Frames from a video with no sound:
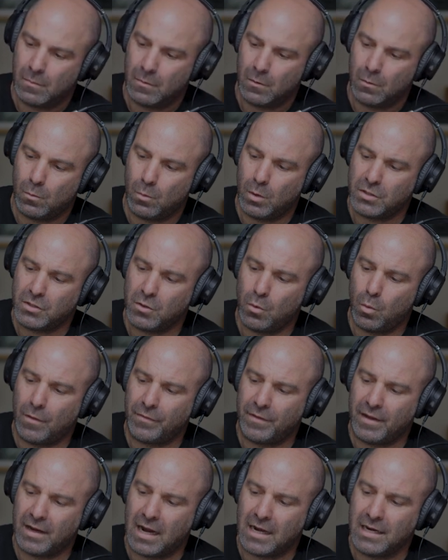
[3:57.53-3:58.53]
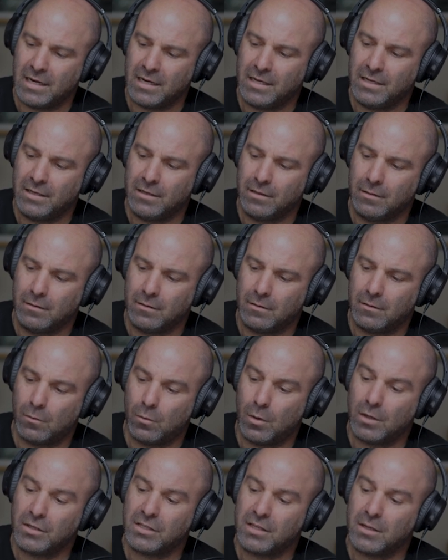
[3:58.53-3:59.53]
What's the one thing I need?
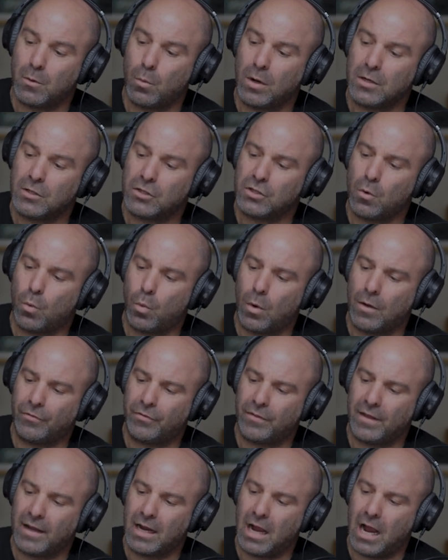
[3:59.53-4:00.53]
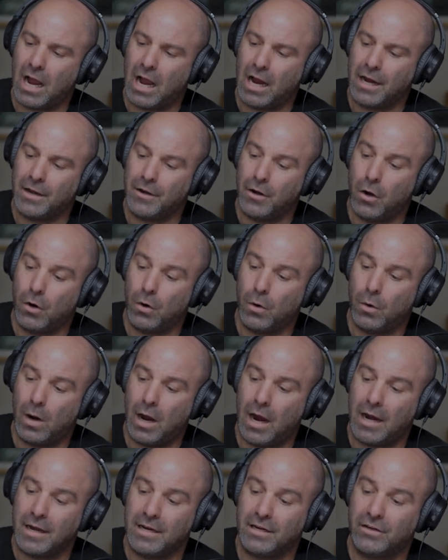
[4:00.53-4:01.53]
What's the one thing I know
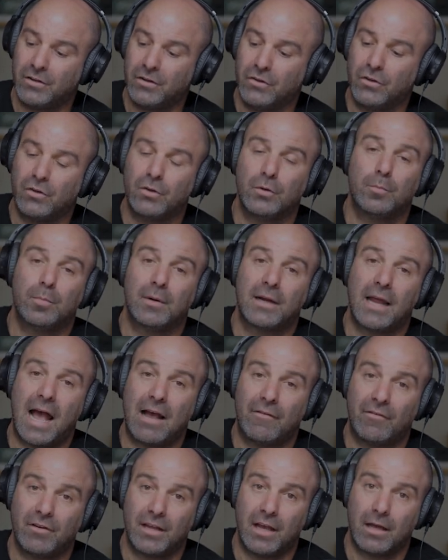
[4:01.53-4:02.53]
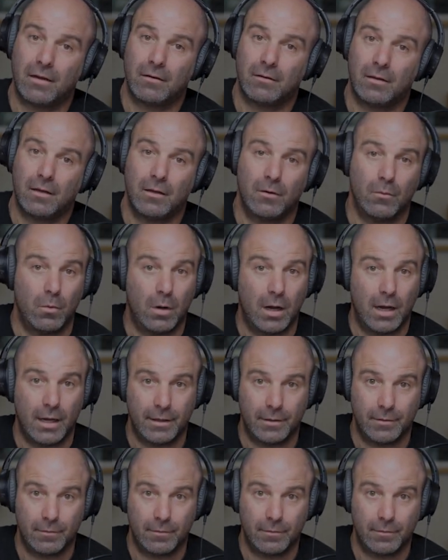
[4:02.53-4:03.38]
I need to do but I haven't yet, and why?